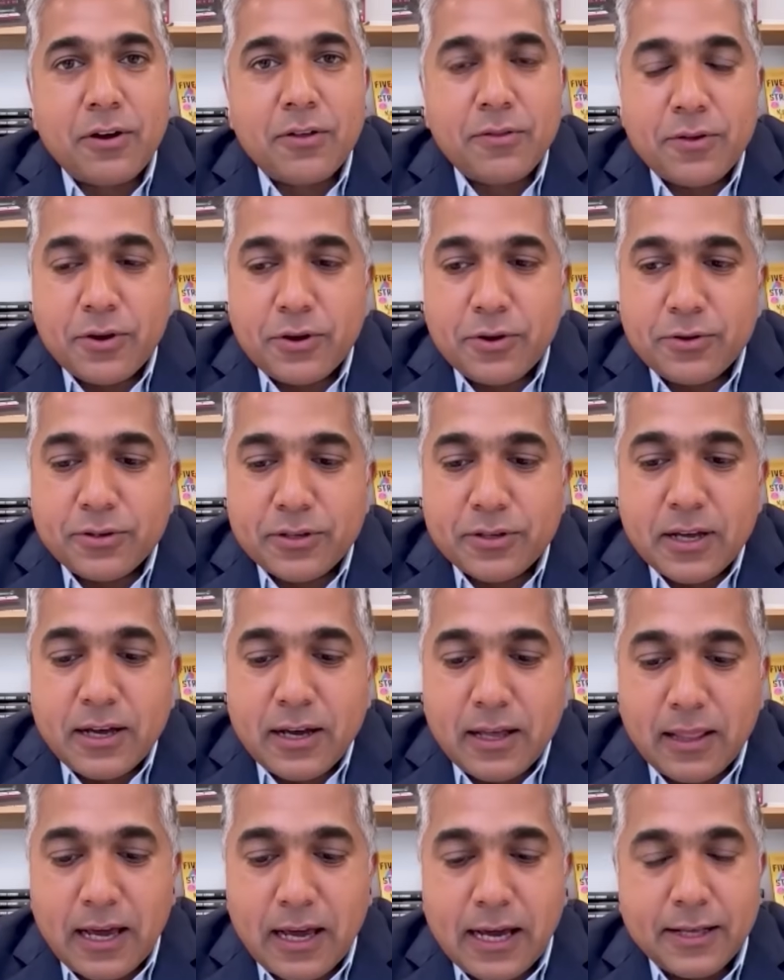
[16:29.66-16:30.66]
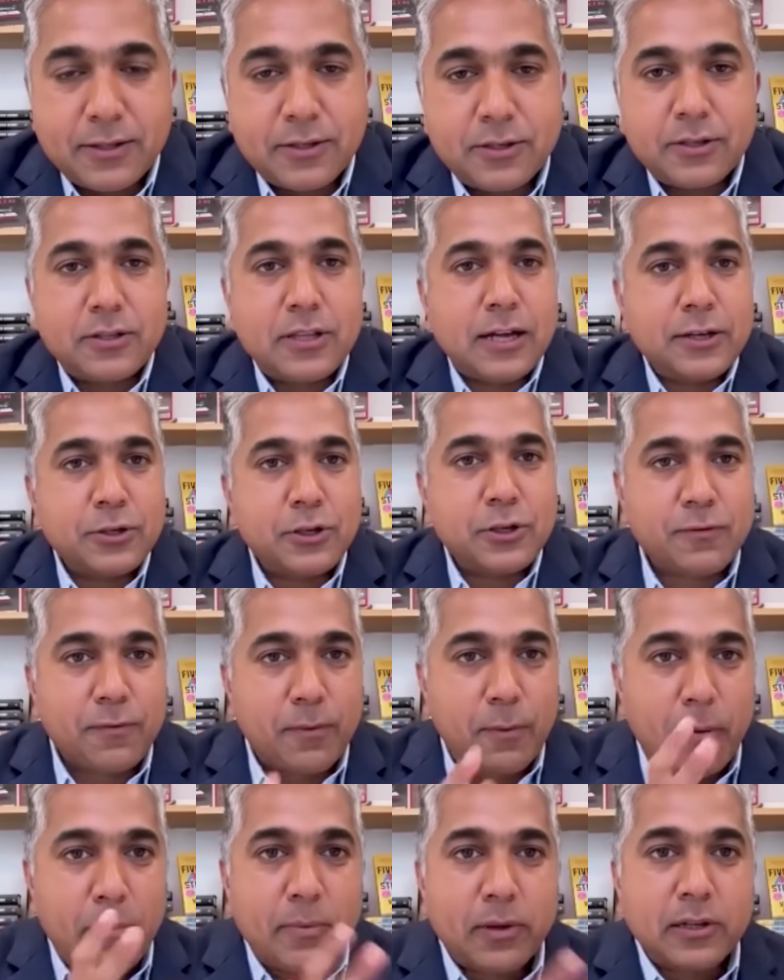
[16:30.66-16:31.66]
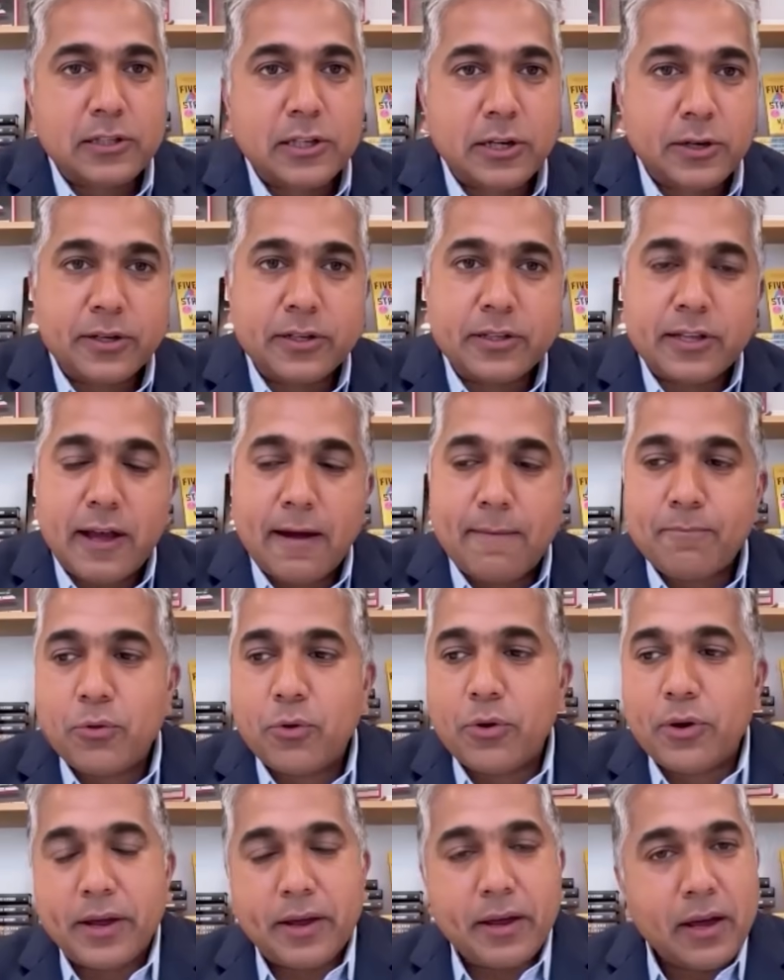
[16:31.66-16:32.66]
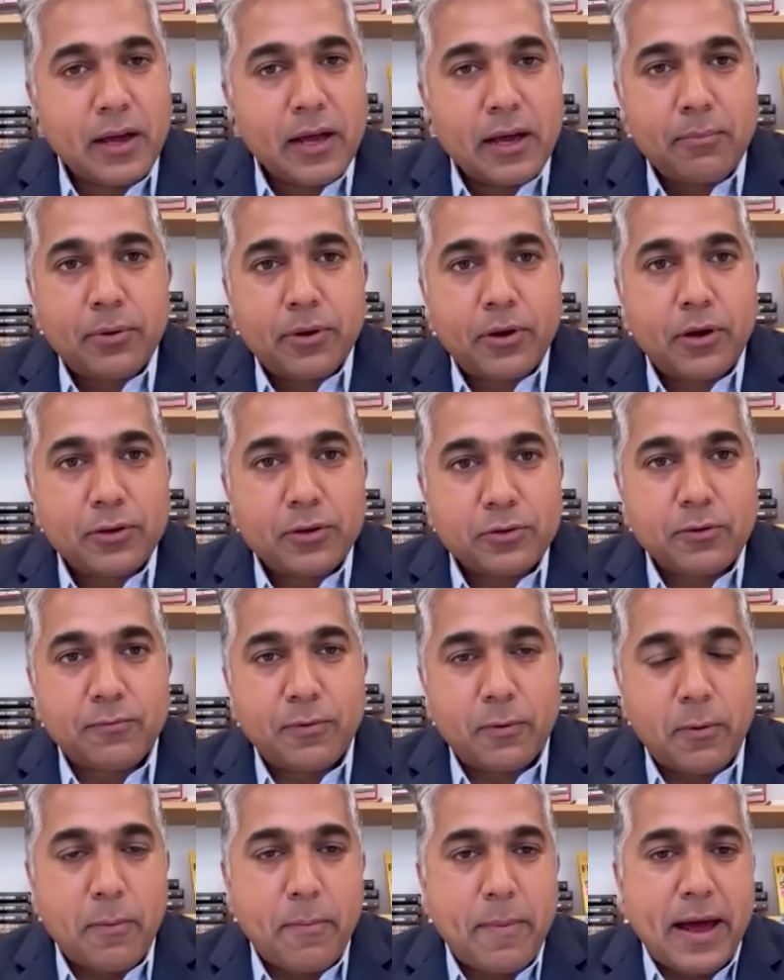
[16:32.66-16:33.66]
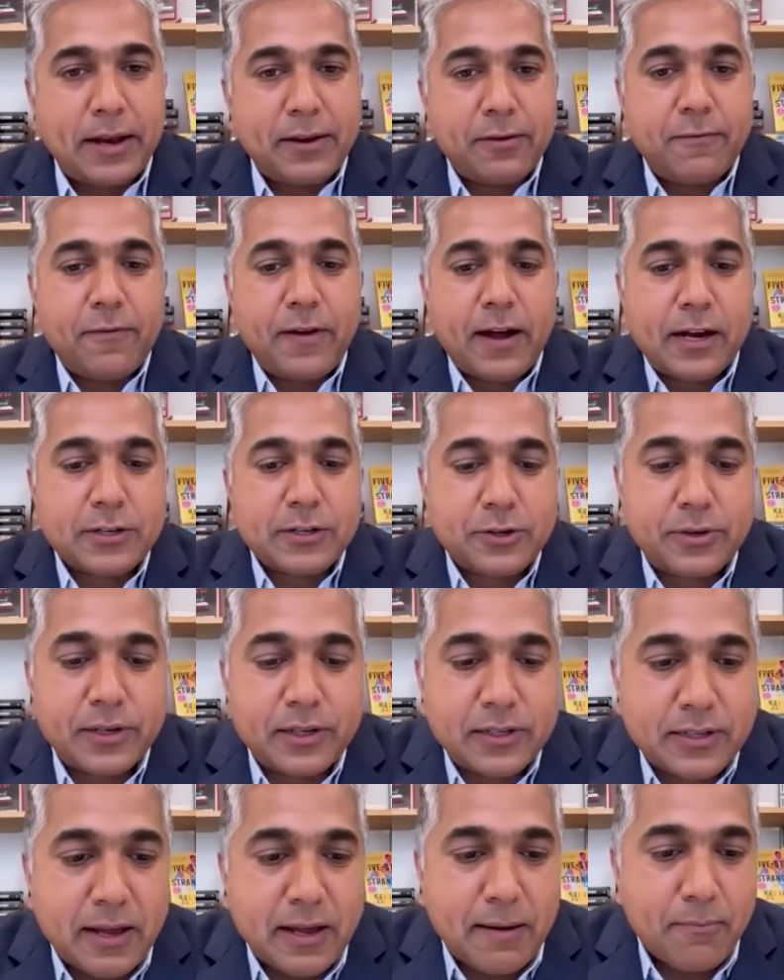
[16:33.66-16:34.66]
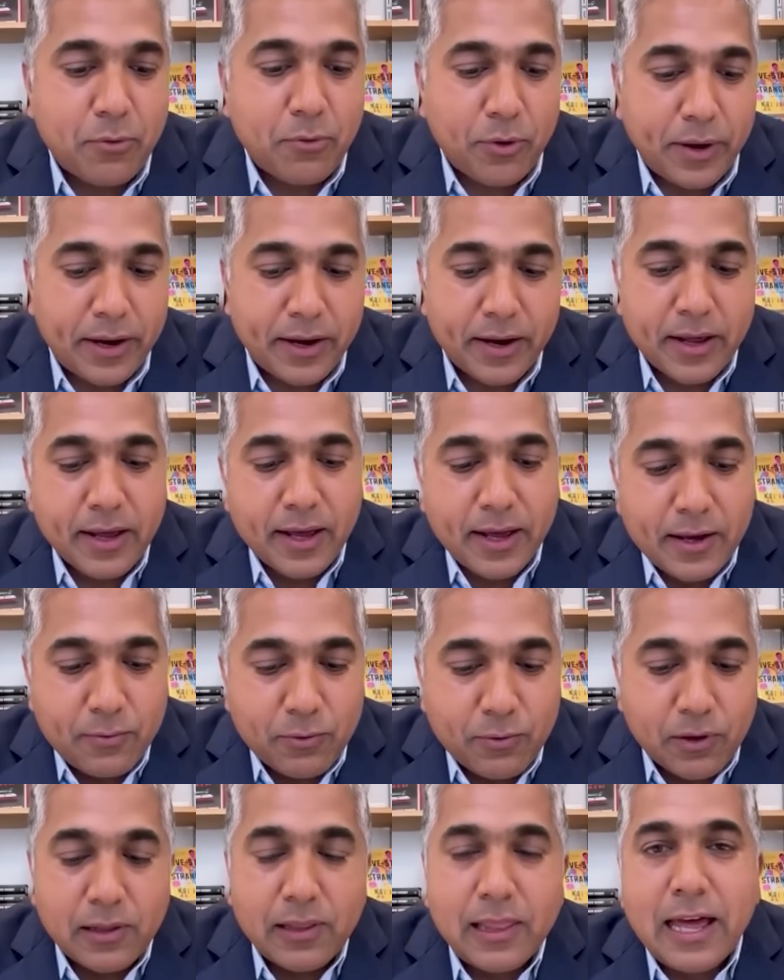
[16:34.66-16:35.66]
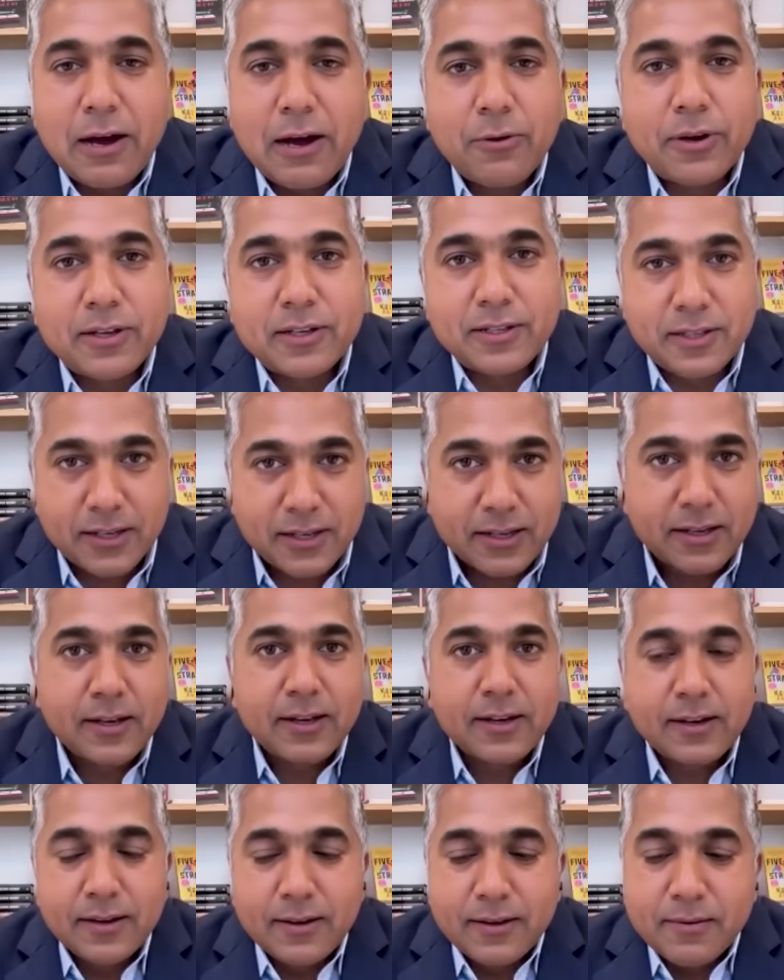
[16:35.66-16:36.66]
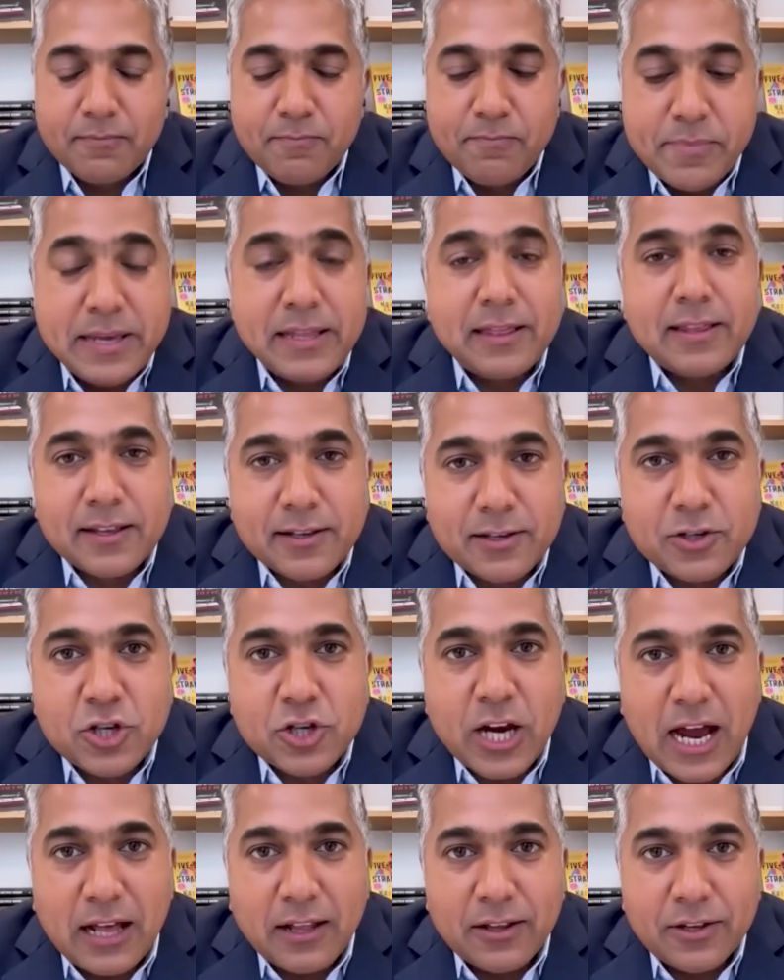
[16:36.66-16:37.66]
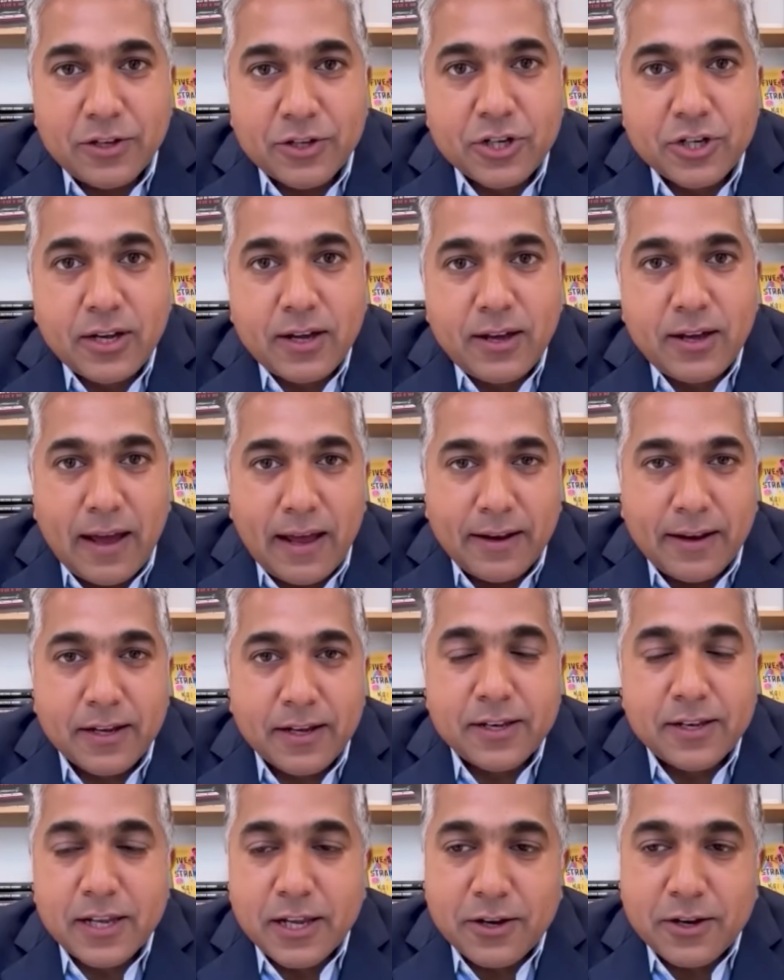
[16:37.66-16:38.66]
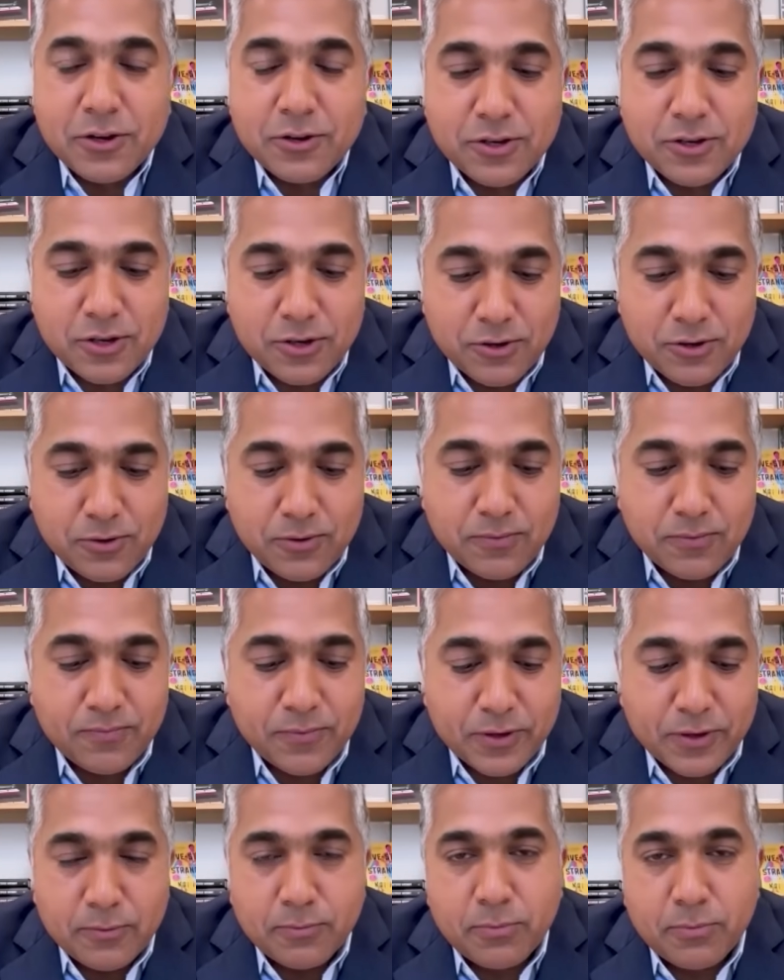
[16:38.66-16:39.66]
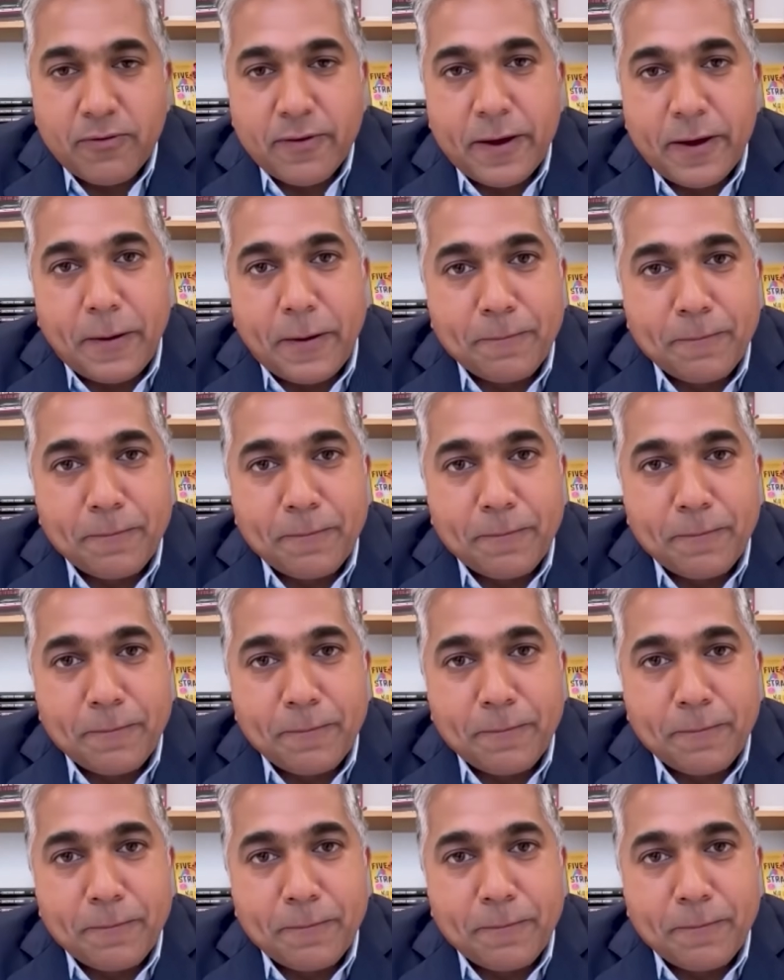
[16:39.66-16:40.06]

those alliances, not just from a military standpoint, but also from a manufacturing standpoint, will allow us to meet this challenge and continue to, to prevail.